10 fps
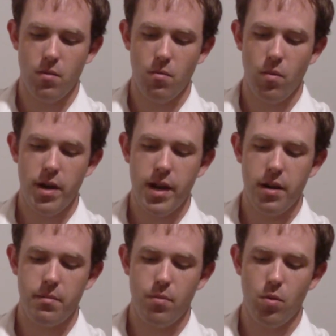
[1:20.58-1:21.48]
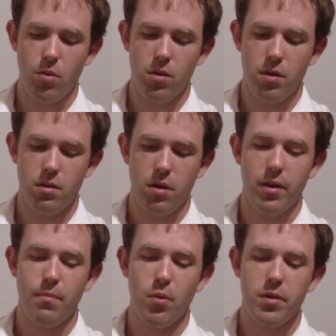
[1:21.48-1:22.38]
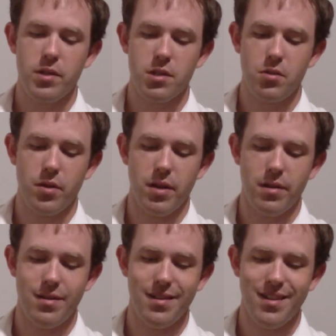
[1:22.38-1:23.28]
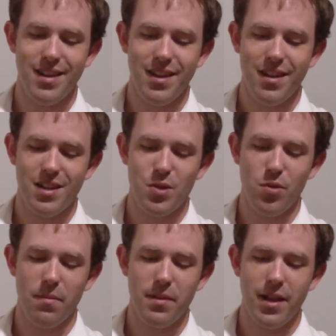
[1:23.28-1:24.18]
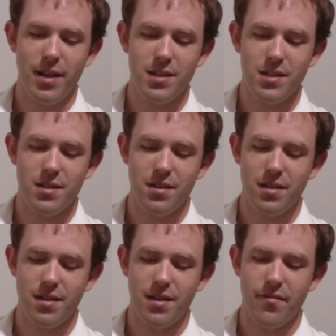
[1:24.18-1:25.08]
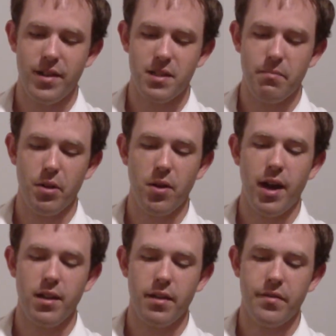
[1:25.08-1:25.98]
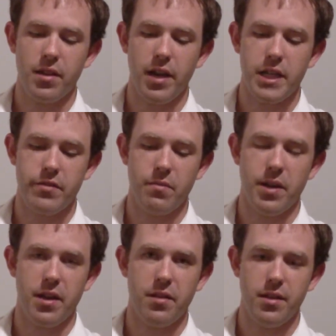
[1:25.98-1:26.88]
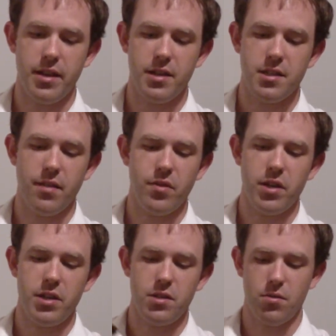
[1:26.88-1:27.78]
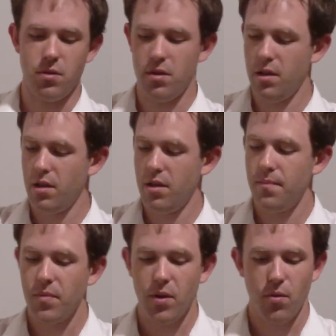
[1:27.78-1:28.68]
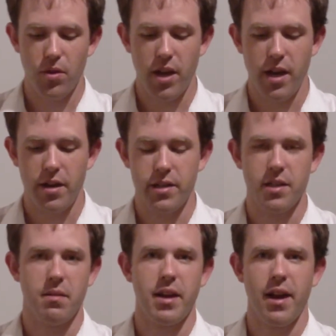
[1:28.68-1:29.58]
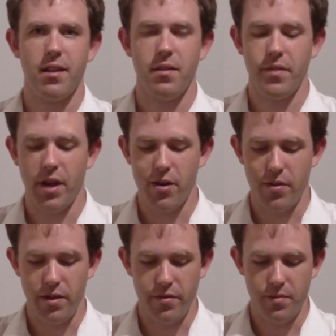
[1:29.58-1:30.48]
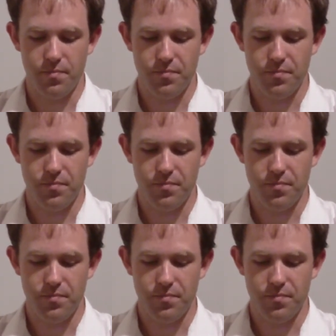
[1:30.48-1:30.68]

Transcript: Right out of the pour, and I'm pouring this into a tulip glass, that's a Miller High Life glass from like the late 70s or early 80s. I kind of love the irony of it.